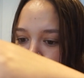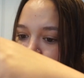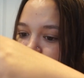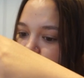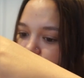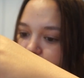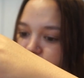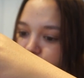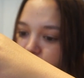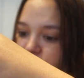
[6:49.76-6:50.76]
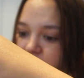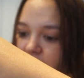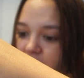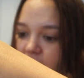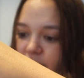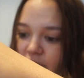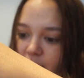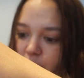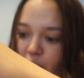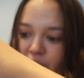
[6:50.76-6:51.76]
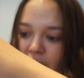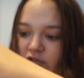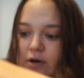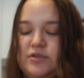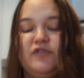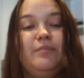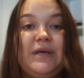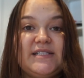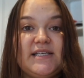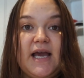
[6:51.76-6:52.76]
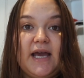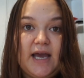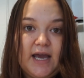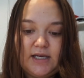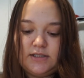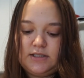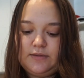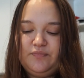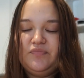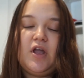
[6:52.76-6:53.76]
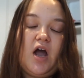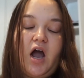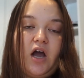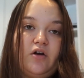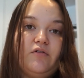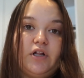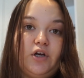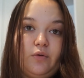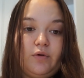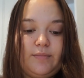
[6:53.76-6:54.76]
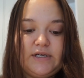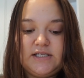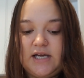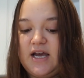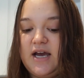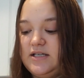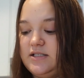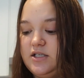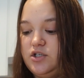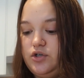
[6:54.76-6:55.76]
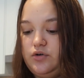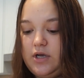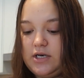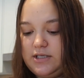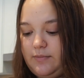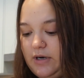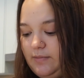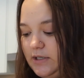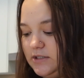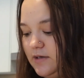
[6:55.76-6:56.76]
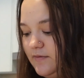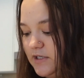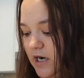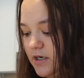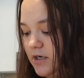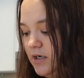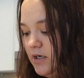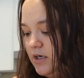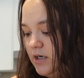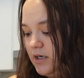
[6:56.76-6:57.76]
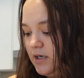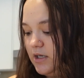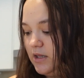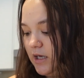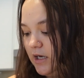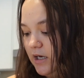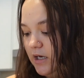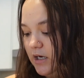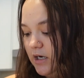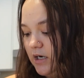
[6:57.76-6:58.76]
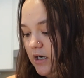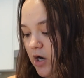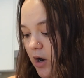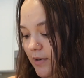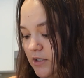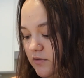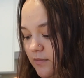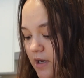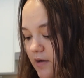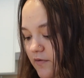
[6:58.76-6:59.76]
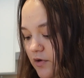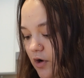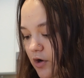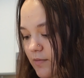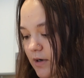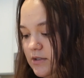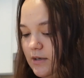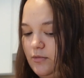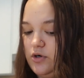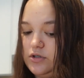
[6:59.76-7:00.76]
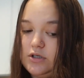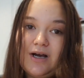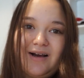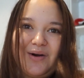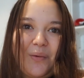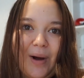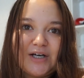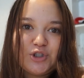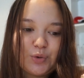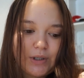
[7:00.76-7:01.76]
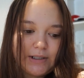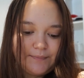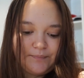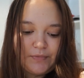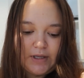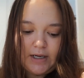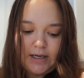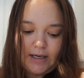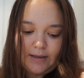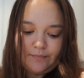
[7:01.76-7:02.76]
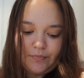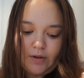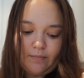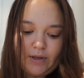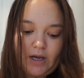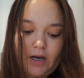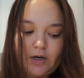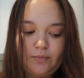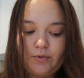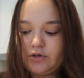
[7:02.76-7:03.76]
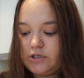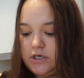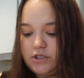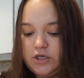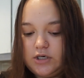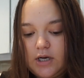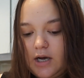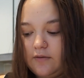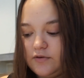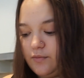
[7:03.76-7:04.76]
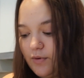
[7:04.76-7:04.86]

24 grams of protein and 5.5 grams of BCAAs I don't really know what BCAAs do can somebody please leave it down in the comments for me if you know because I'm not quite sure um, but yeah, I know protein is good after